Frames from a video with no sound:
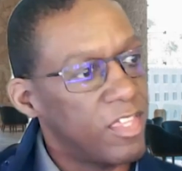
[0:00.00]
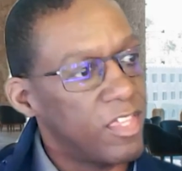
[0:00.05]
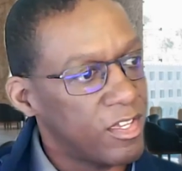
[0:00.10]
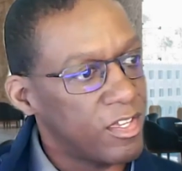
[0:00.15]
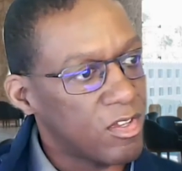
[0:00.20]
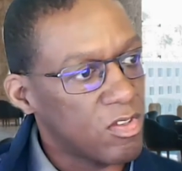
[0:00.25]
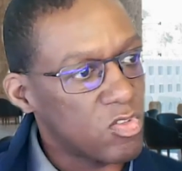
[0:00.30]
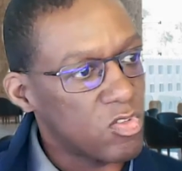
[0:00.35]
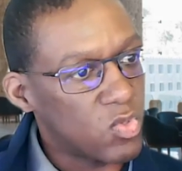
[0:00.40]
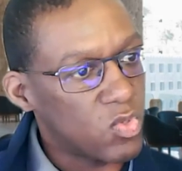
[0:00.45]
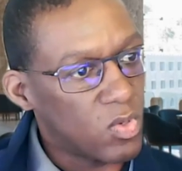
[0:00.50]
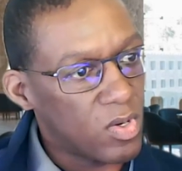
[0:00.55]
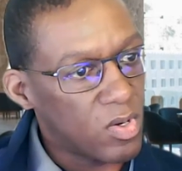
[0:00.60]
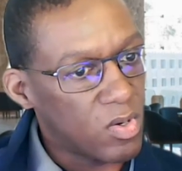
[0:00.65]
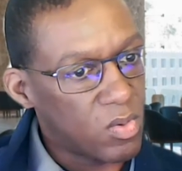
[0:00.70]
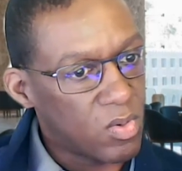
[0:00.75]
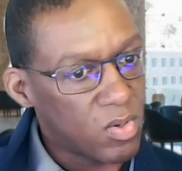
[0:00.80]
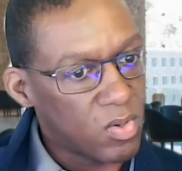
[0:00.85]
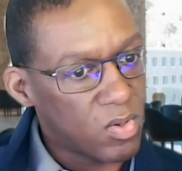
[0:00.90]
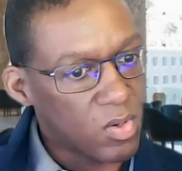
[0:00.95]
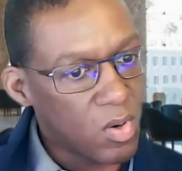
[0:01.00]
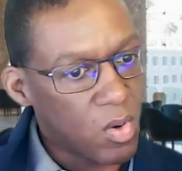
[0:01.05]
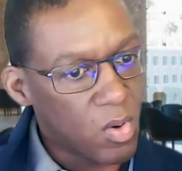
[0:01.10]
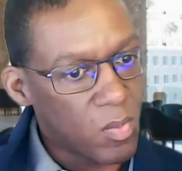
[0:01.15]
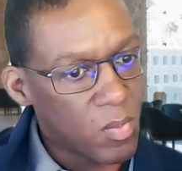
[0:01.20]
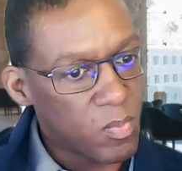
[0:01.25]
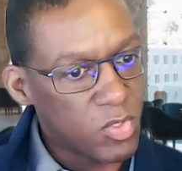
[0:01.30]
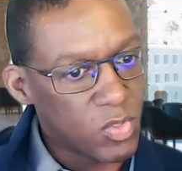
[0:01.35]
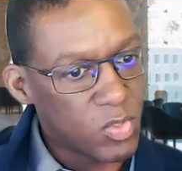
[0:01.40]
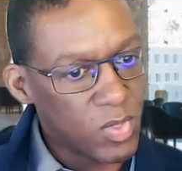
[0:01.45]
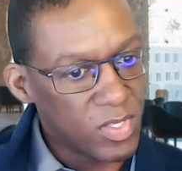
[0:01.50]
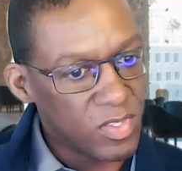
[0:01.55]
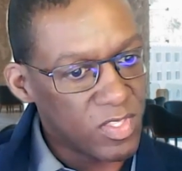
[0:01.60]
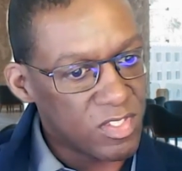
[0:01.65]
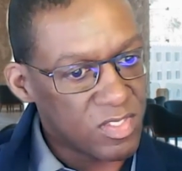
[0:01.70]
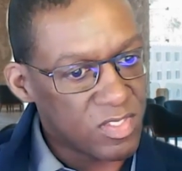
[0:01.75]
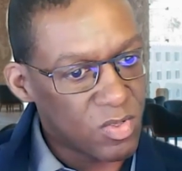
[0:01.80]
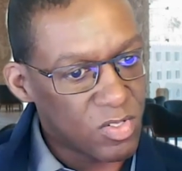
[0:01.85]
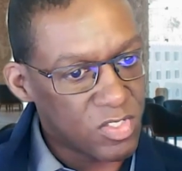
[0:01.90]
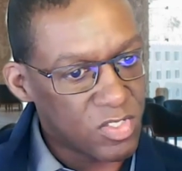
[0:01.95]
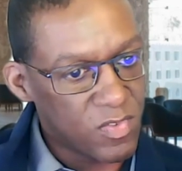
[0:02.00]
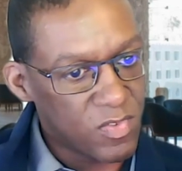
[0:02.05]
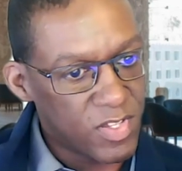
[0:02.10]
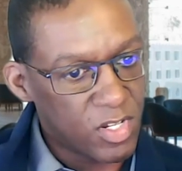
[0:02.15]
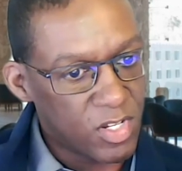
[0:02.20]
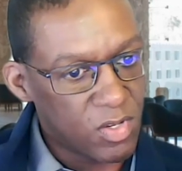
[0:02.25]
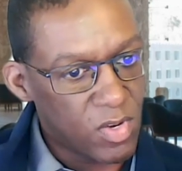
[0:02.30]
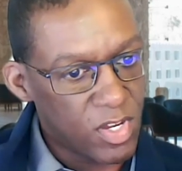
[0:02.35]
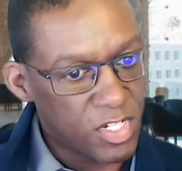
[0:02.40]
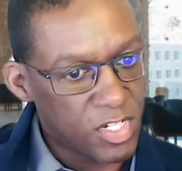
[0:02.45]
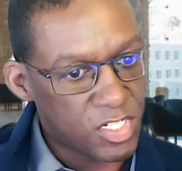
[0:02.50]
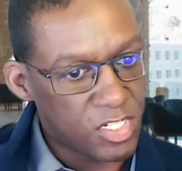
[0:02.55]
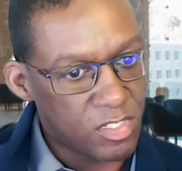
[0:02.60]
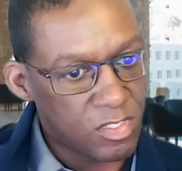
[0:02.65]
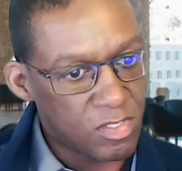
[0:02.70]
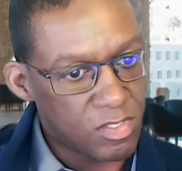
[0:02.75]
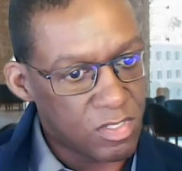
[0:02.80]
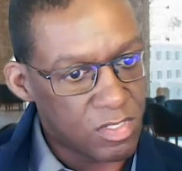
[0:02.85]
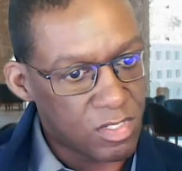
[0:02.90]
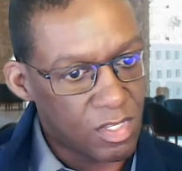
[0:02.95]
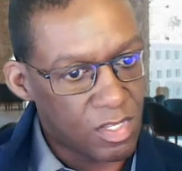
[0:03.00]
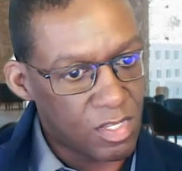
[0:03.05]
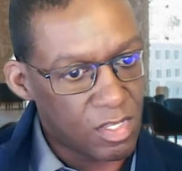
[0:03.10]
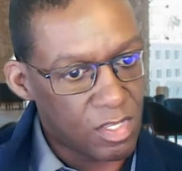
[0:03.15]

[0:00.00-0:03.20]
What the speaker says: things or doing these sorts of integrations?